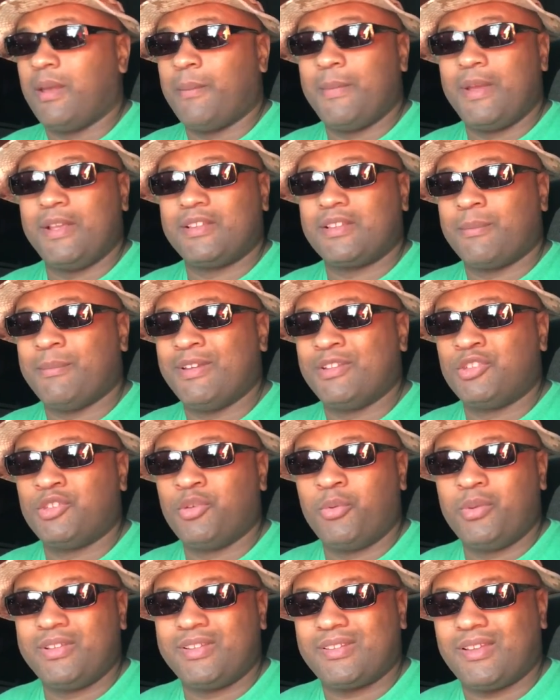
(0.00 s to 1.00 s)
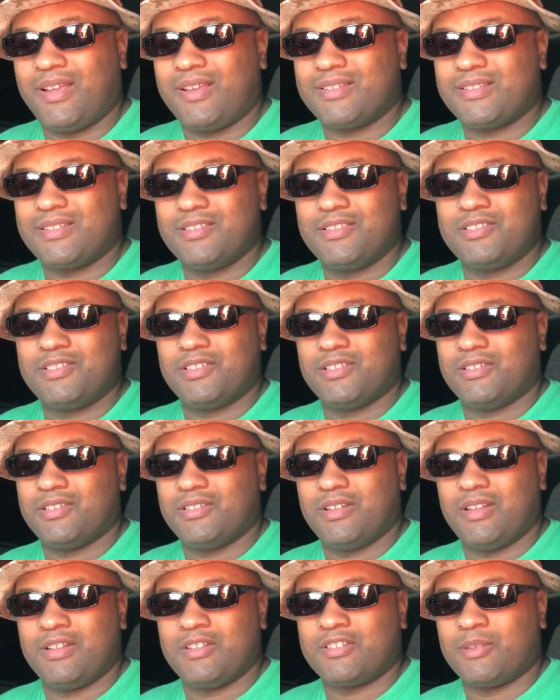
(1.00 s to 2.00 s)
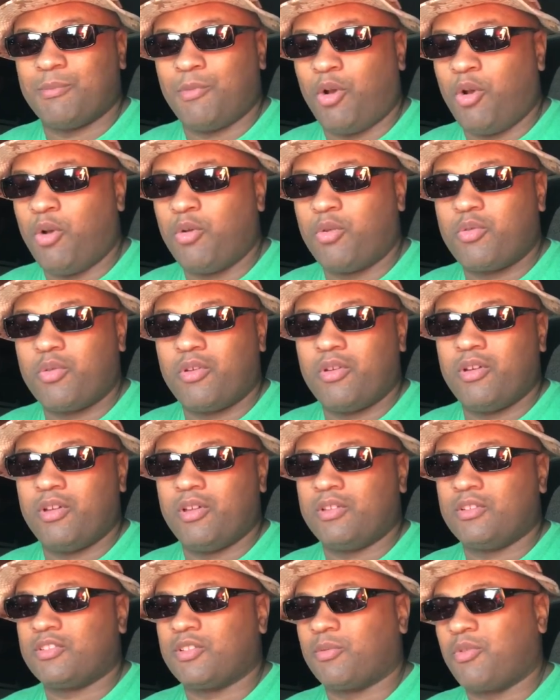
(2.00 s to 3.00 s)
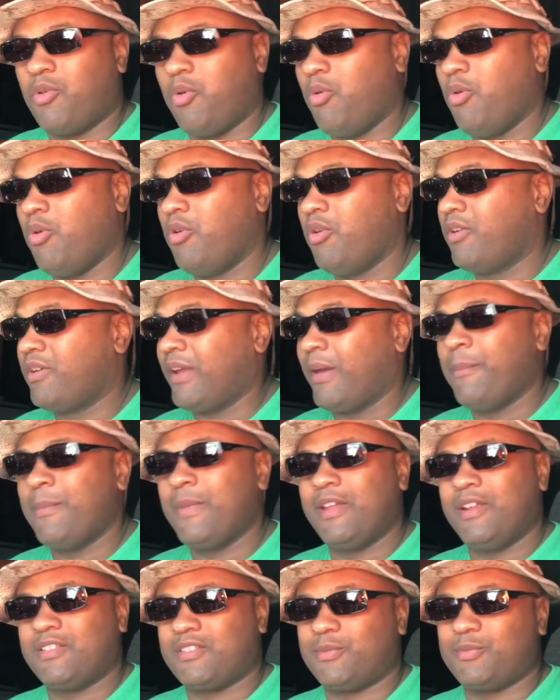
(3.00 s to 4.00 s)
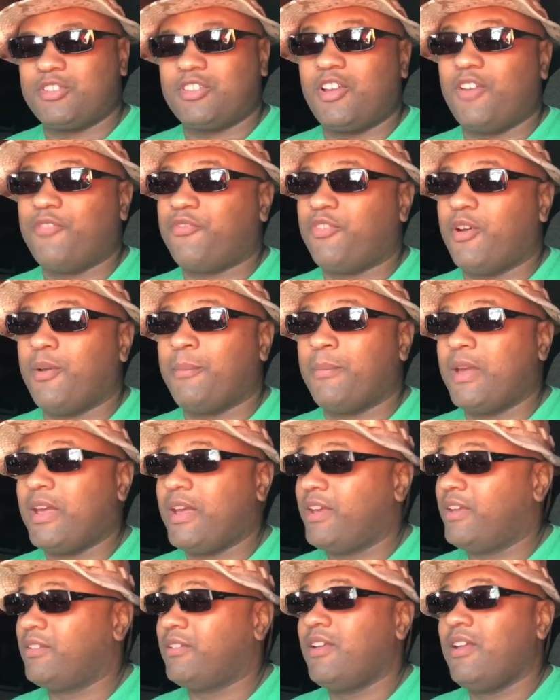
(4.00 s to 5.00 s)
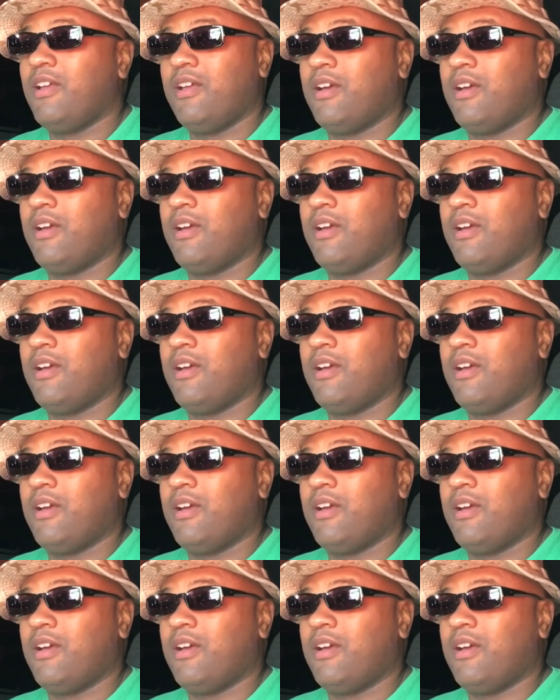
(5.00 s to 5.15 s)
I made some andouille sausage and some okra and some corn. I made some stuff up, man.